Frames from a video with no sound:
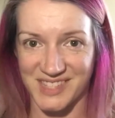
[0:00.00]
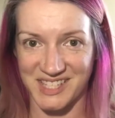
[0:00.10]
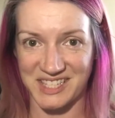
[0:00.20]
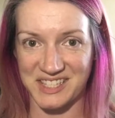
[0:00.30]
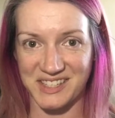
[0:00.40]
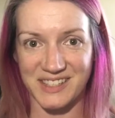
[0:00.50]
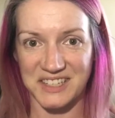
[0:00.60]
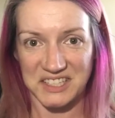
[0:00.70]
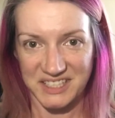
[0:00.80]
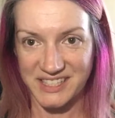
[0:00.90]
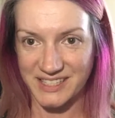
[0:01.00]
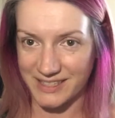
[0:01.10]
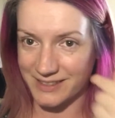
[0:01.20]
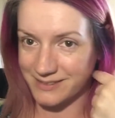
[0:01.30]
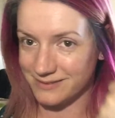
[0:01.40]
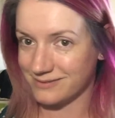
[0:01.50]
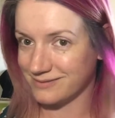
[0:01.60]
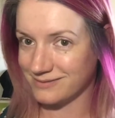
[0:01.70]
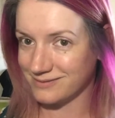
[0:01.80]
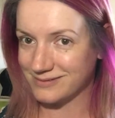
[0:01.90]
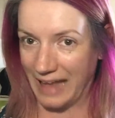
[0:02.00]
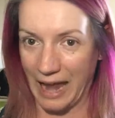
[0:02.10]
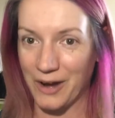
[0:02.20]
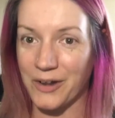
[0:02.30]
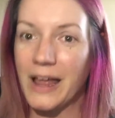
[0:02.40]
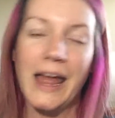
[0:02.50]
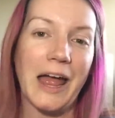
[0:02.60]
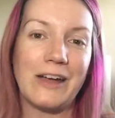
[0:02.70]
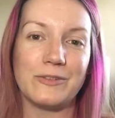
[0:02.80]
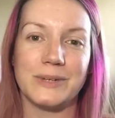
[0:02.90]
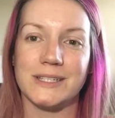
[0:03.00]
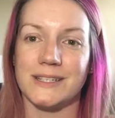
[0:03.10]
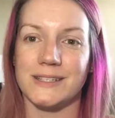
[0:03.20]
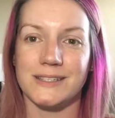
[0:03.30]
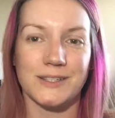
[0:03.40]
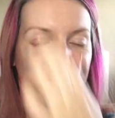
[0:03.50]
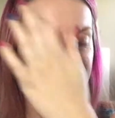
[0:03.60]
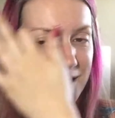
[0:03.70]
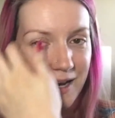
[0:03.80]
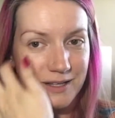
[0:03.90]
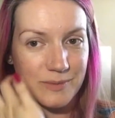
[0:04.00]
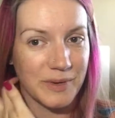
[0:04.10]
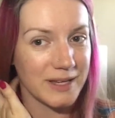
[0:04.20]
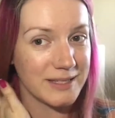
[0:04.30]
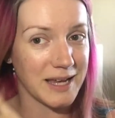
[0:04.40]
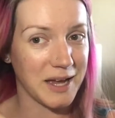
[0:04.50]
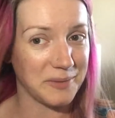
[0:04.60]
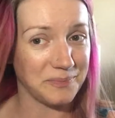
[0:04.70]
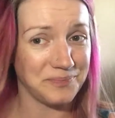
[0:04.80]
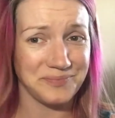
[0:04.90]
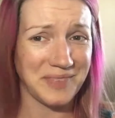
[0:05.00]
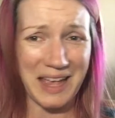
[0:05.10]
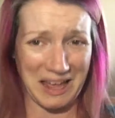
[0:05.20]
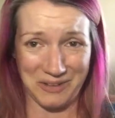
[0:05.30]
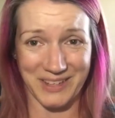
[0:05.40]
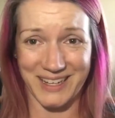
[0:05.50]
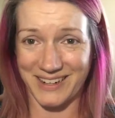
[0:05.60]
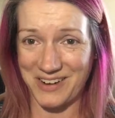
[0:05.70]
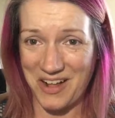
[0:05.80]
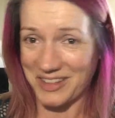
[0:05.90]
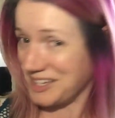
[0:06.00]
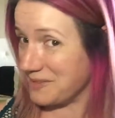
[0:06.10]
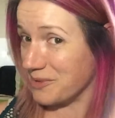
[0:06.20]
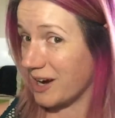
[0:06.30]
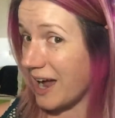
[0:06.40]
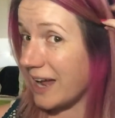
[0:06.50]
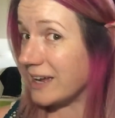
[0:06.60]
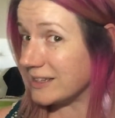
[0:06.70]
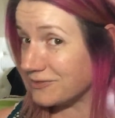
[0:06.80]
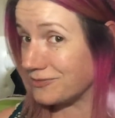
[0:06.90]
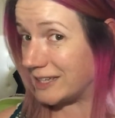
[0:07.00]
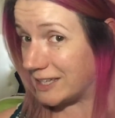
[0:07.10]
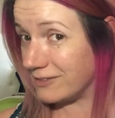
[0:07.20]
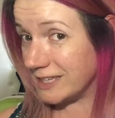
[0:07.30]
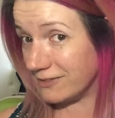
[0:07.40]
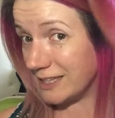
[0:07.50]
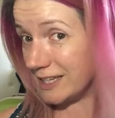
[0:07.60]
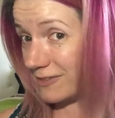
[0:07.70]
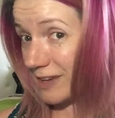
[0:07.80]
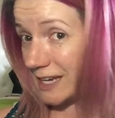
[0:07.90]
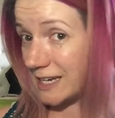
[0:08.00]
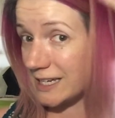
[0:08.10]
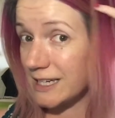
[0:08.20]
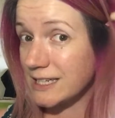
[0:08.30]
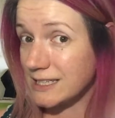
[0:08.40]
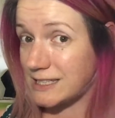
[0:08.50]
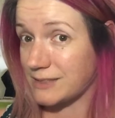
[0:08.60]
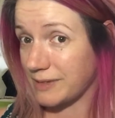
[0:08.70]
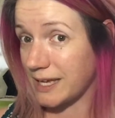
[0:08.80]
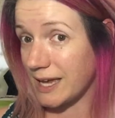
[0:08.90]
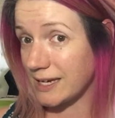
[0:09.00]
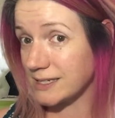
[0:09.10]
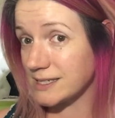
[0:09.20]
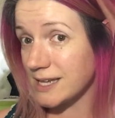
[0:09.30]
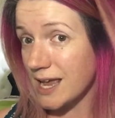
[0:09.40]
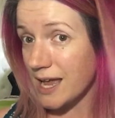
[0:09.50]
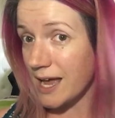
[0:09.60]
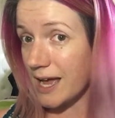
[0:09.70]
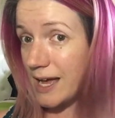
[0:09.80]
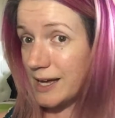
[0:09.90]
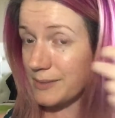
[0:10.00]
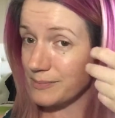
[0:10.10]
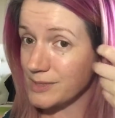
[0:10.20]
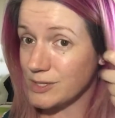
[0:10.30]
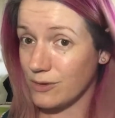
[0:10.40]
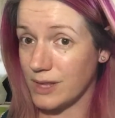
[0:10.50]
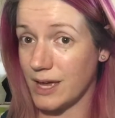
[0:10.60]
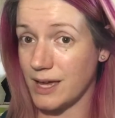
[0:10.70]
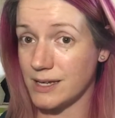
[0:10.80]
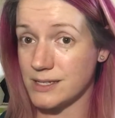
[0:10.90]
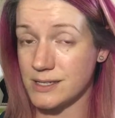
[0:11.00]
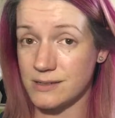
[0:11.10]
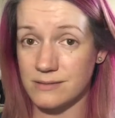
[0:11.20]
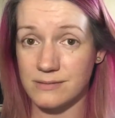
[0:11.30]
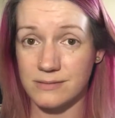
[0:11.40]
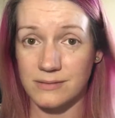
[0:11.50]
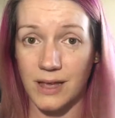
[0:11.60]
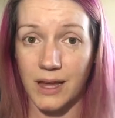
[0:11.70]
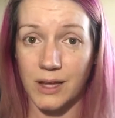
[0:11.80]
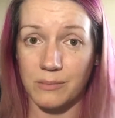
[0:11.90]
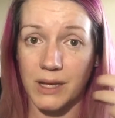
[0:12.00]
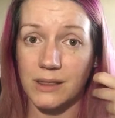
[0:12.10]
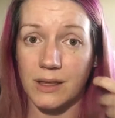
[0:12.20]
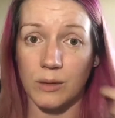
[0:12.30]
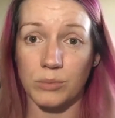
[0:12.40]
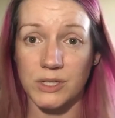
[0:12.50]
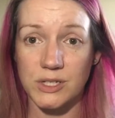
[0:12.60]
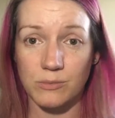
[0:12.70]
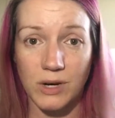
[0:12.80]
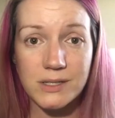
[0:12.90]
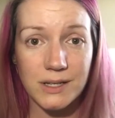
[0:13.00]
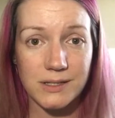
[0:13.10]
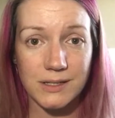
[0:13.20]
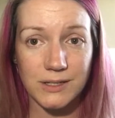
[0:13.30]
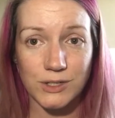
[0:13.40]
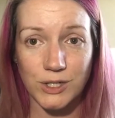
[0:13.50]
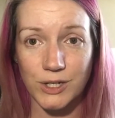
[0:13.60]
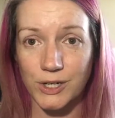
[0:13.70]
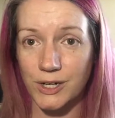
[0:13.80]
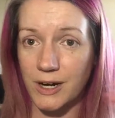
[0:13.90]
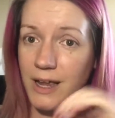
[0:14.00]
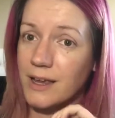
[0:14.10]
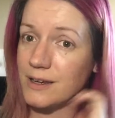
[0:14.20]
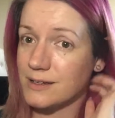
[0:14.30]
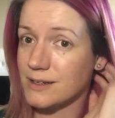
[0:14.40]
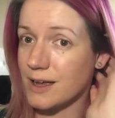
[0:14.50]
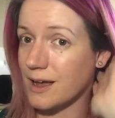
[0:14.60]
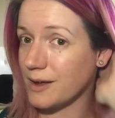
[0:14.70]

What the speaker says: disgusting, I don't know, everybody says it still looks nice, but I don't like it at all anymore. I really faded it this weekend so that I could make the bleaching process easier and